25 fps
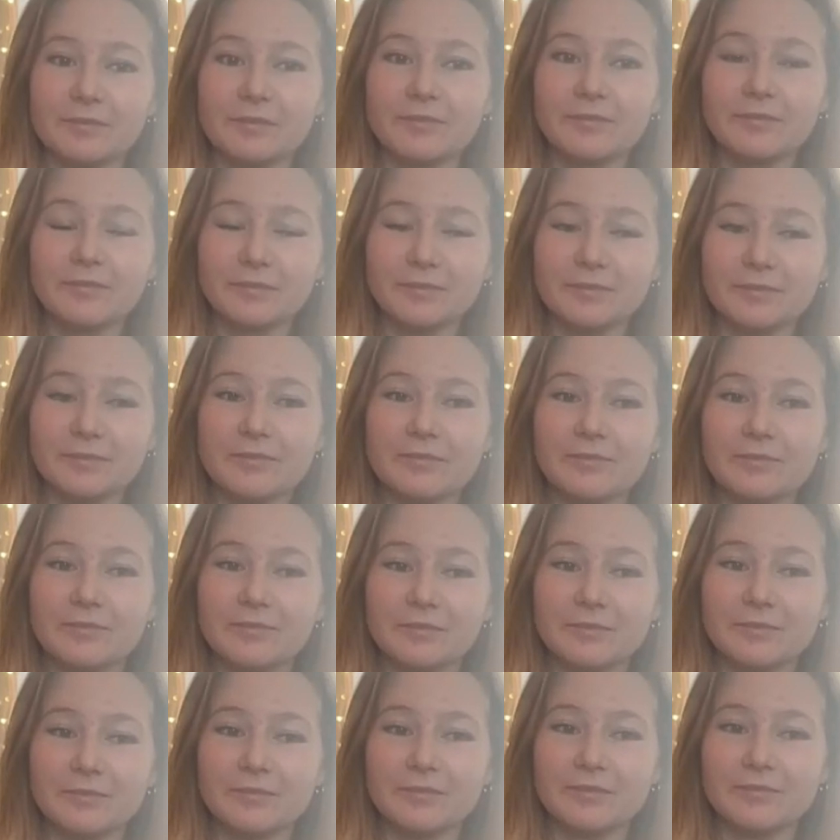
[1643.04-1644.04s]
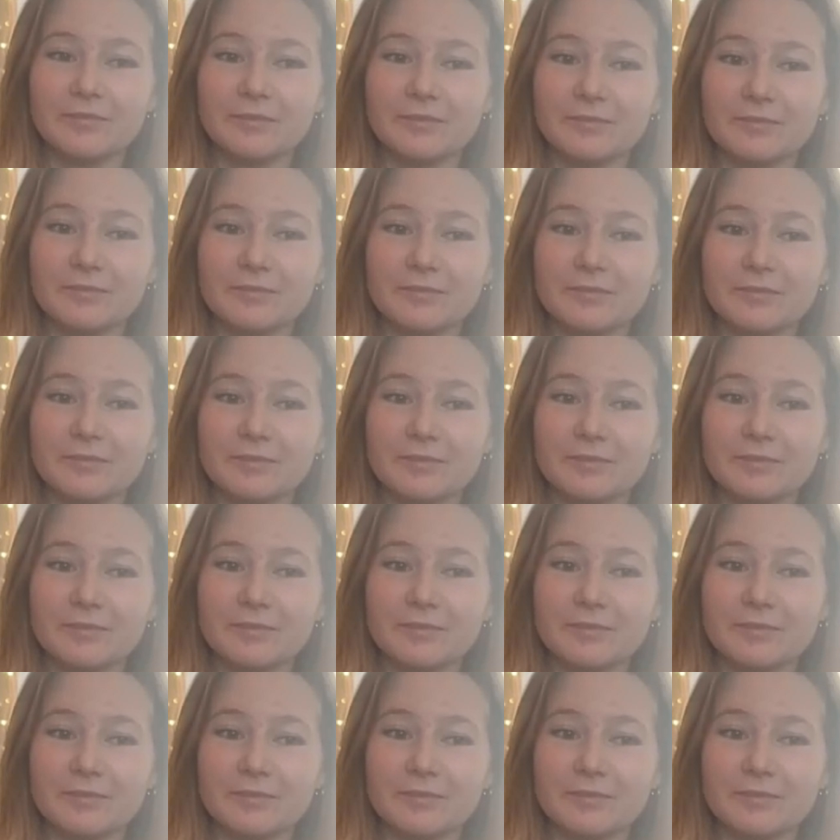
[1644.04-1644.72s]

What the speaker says: Nobody speaks.